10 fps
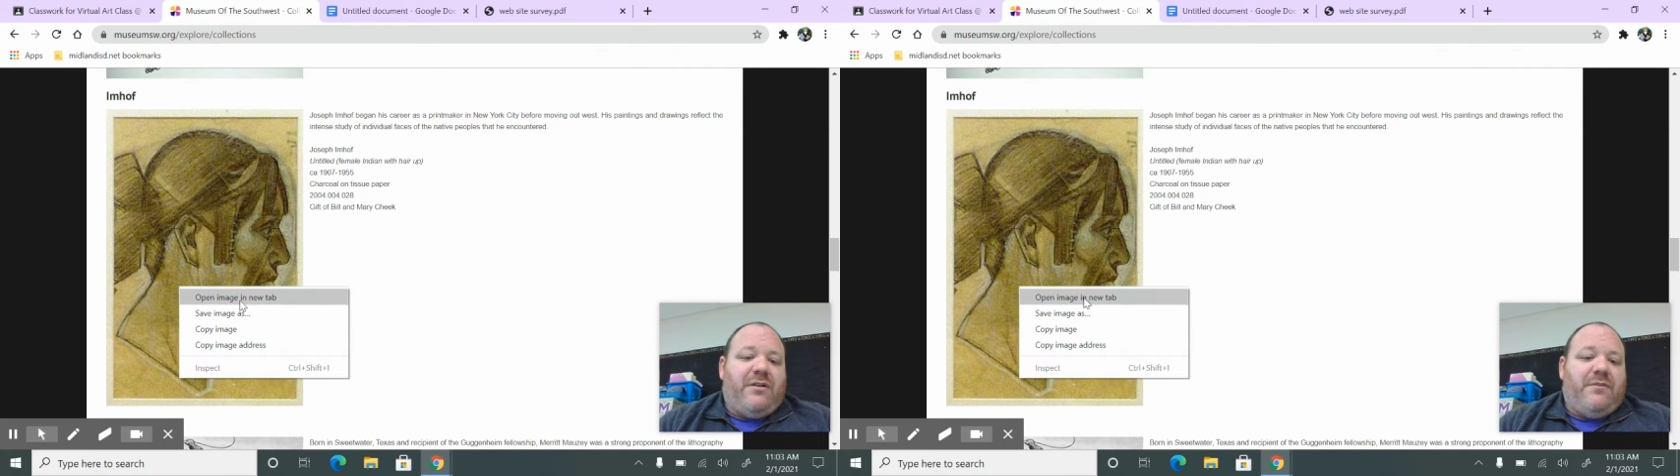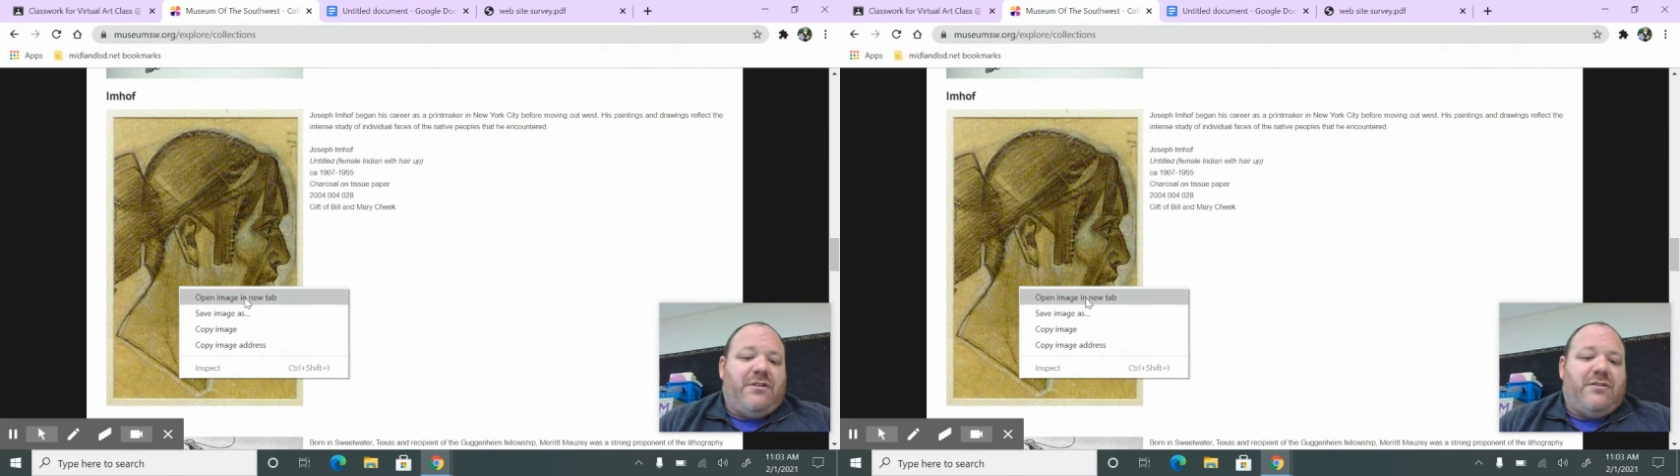
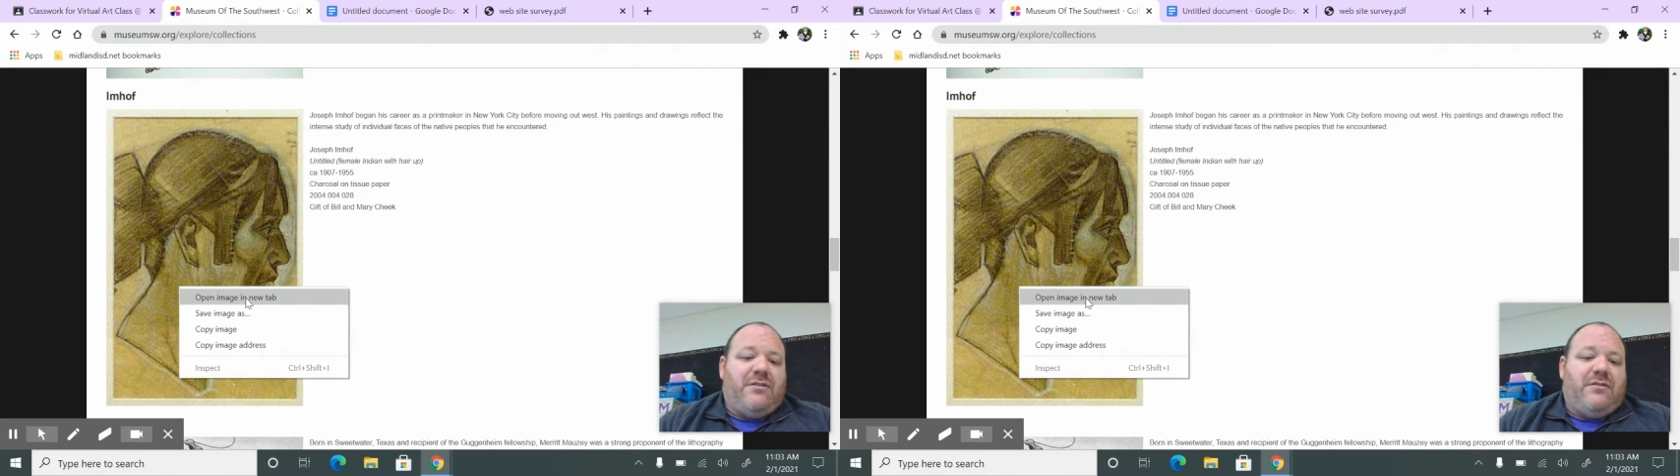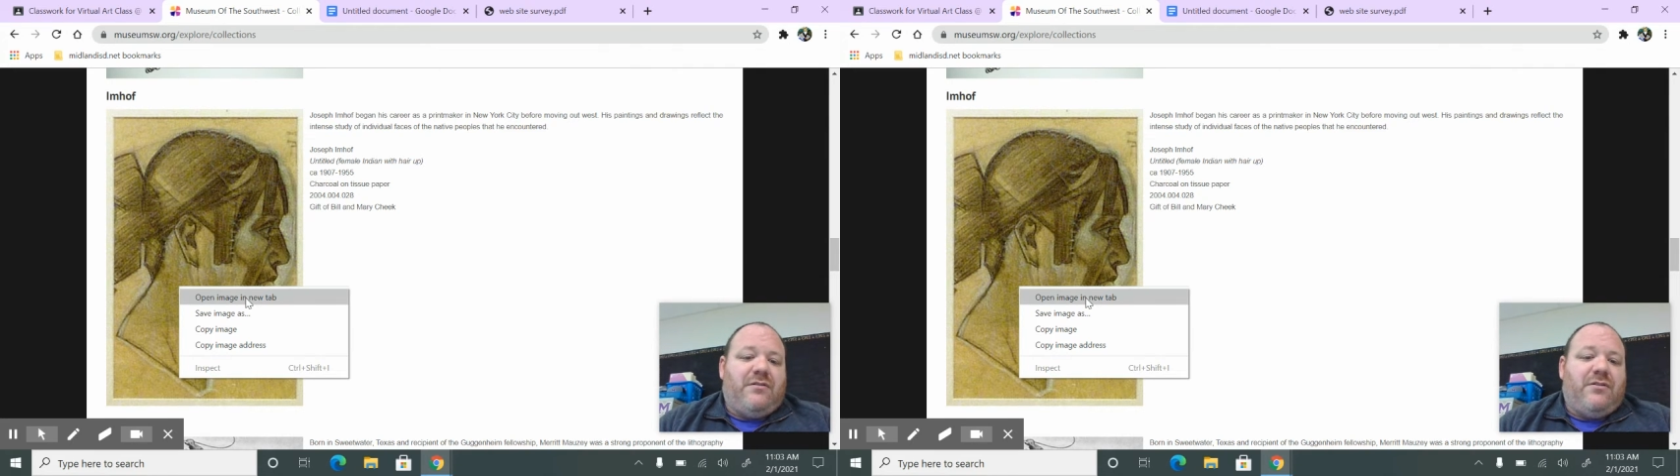image
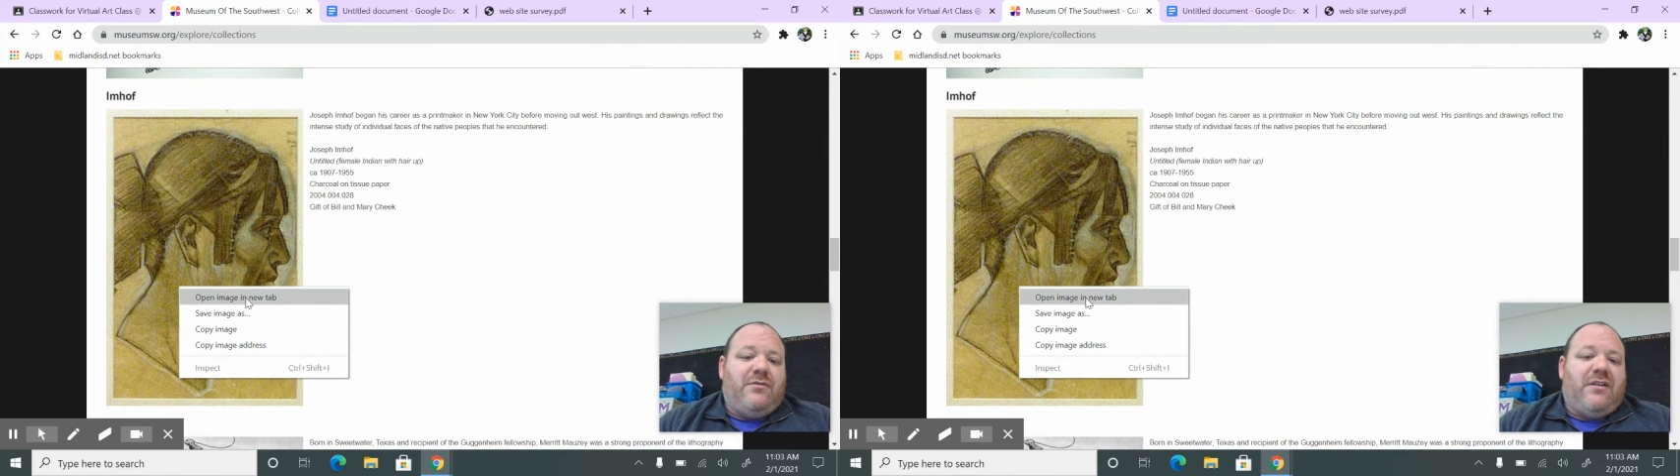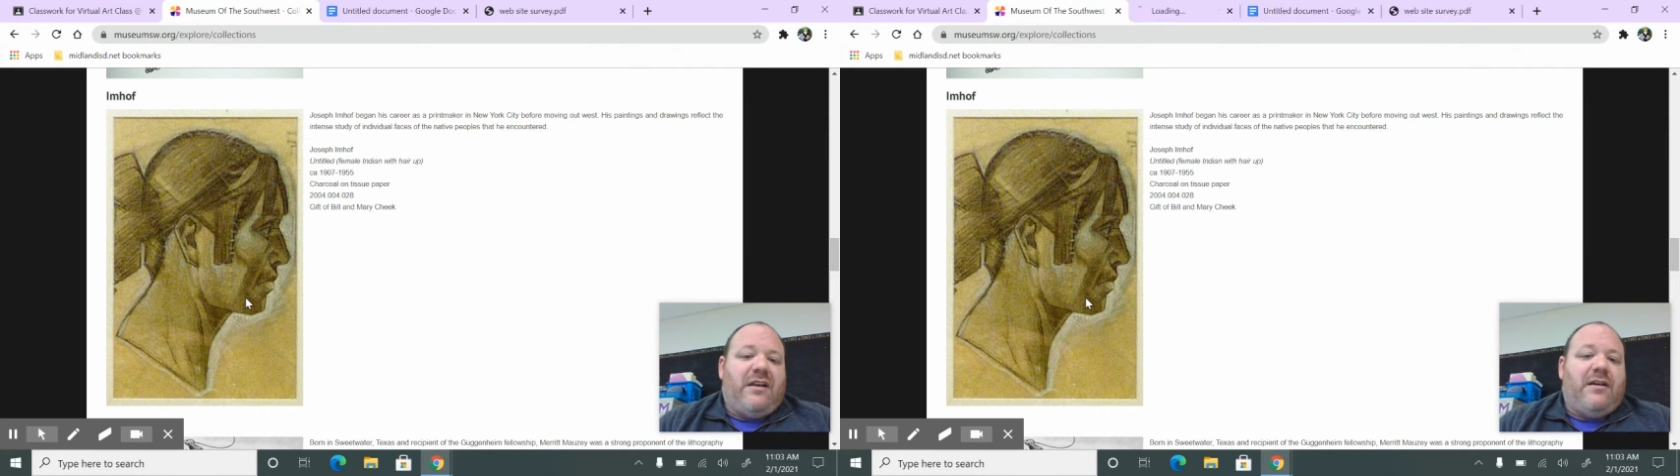in new
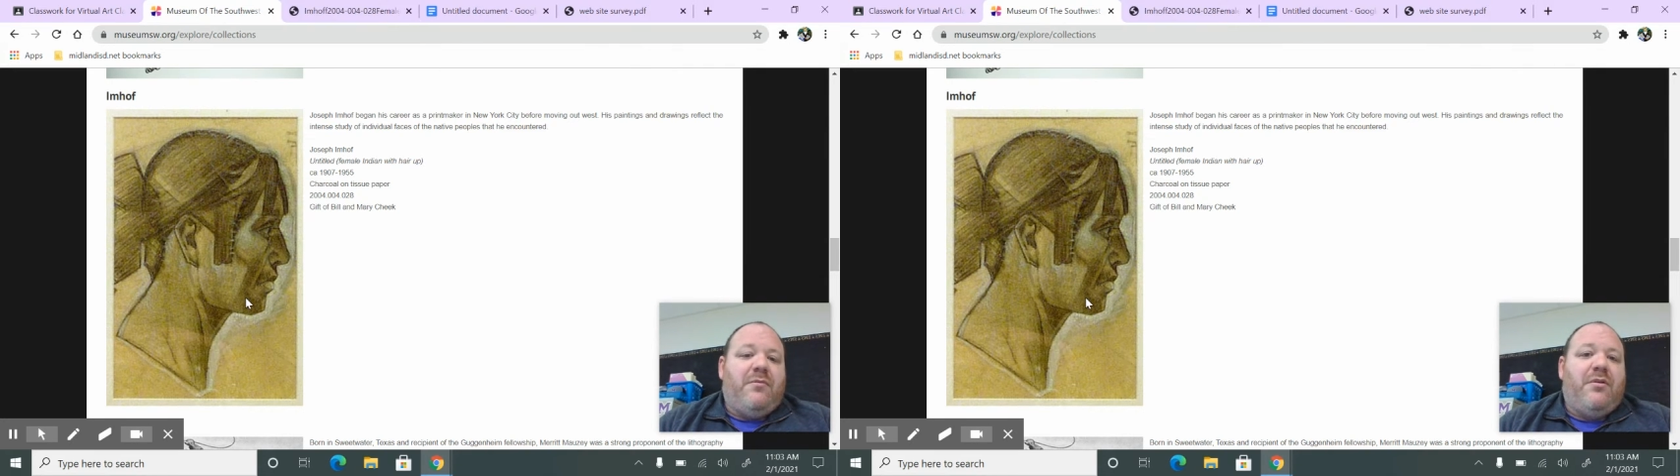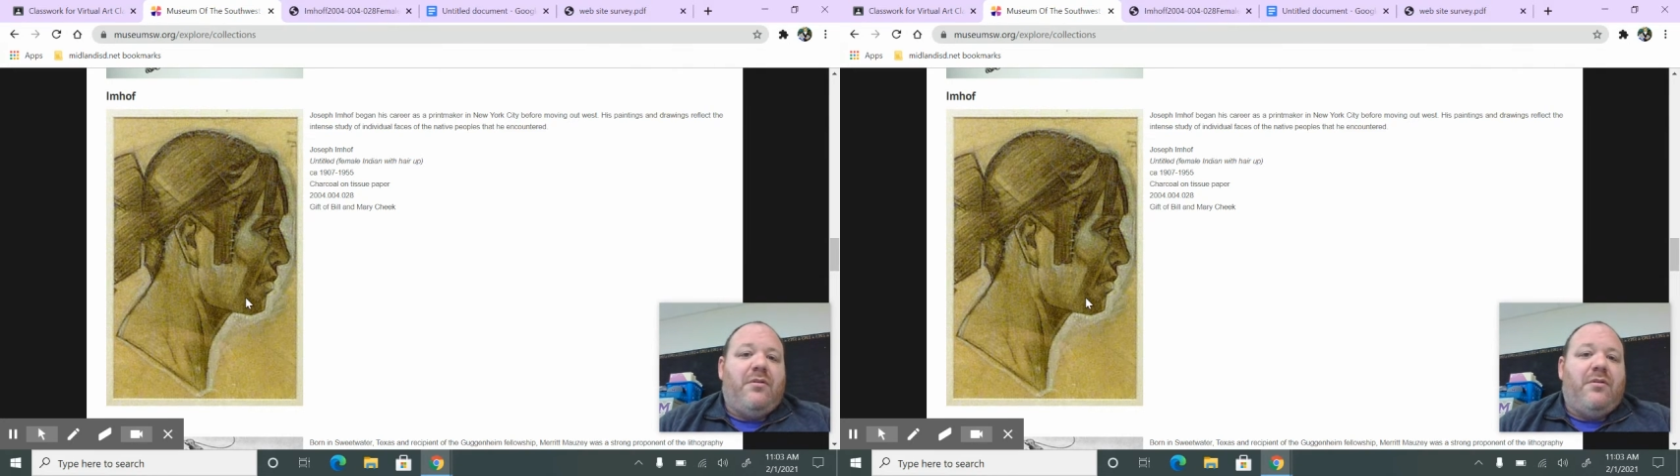tab,